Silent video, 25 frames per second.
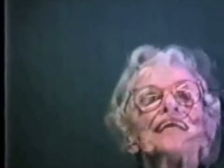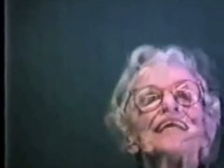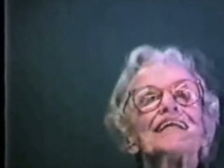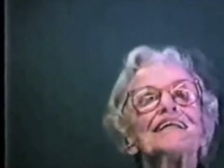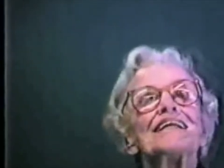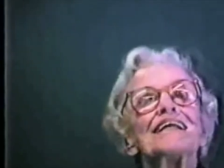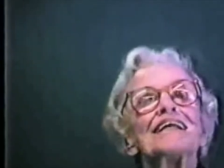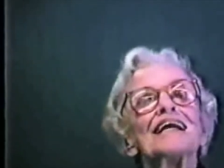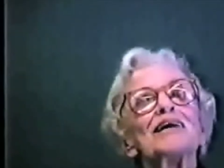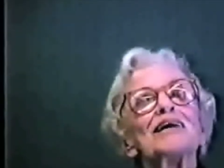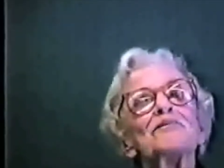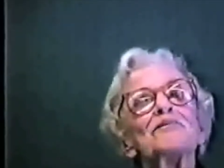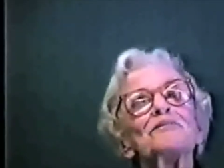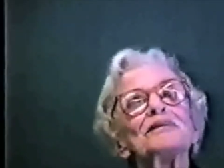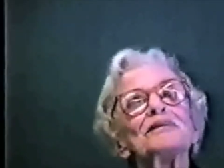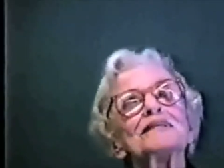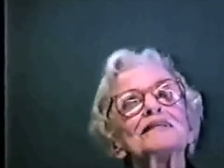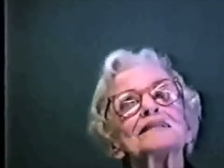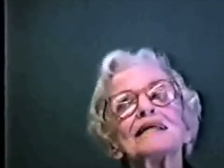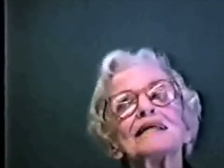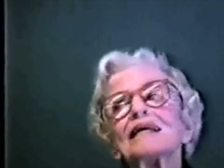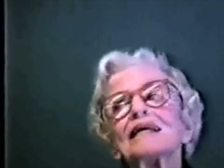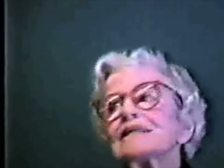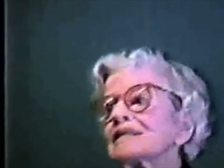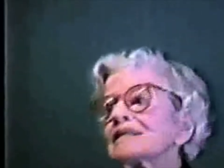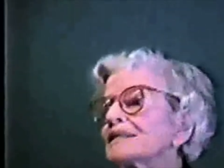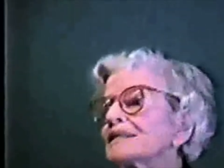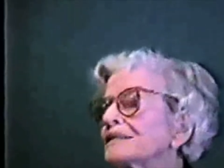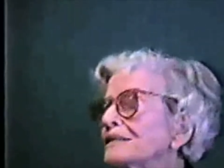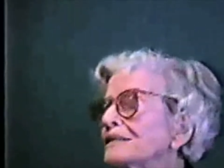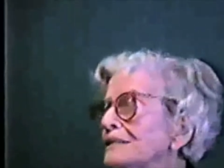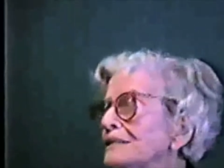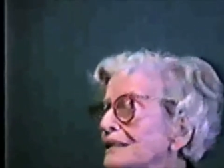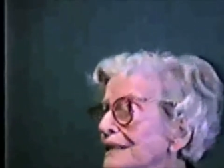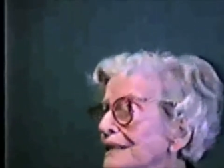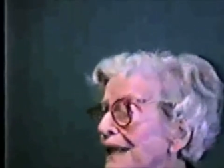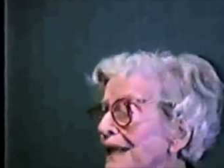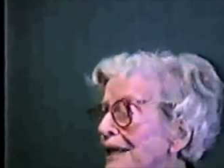There we sat in
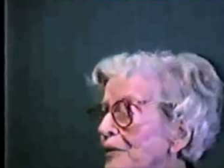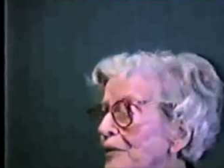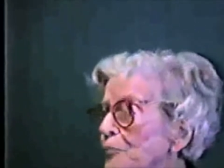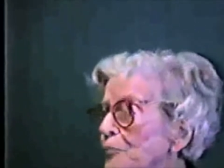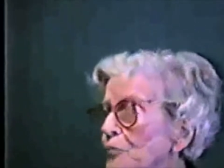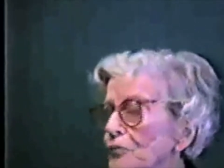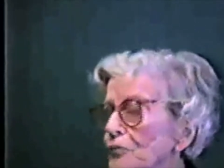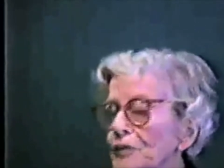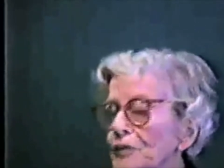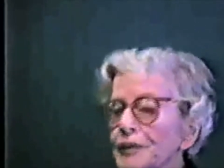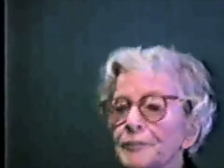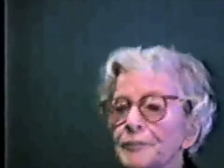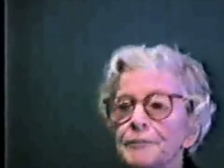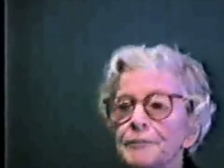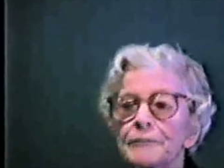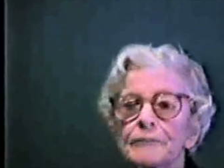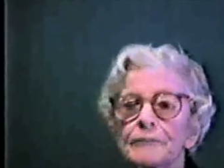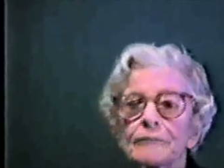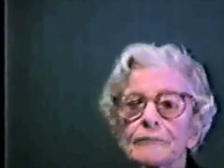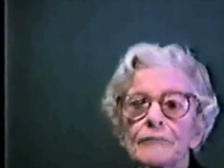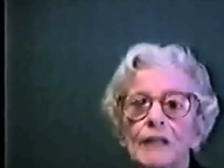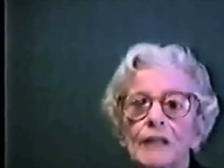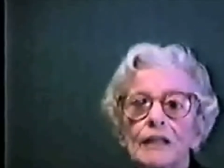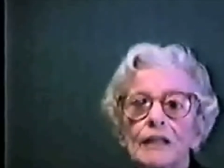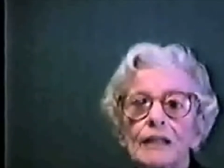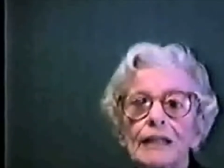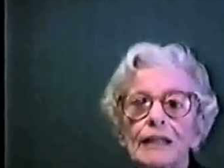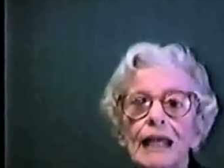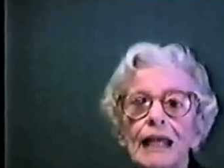a library. The